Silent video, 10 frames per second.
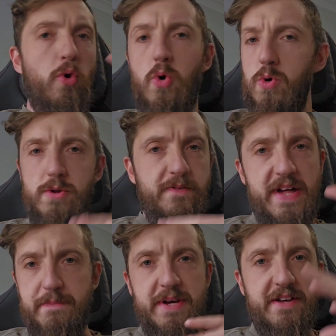All of
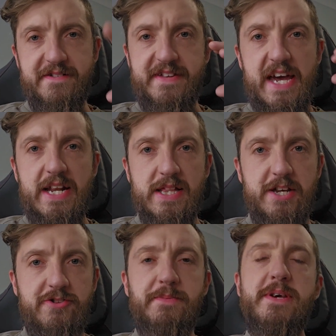that being said, it
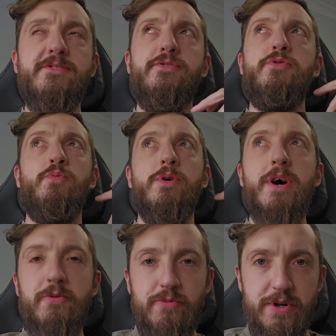leads me to
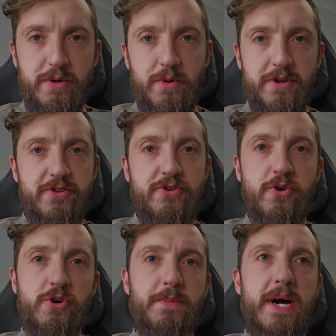what I really wanted to
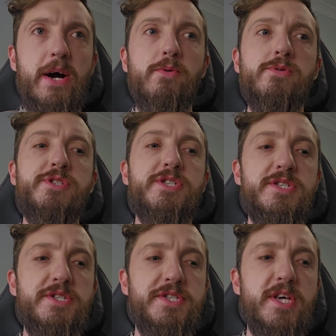talk about, which
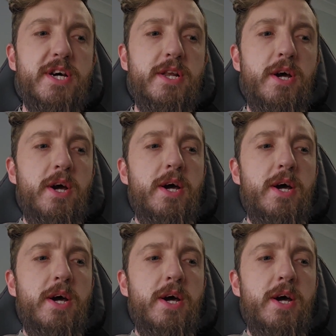is that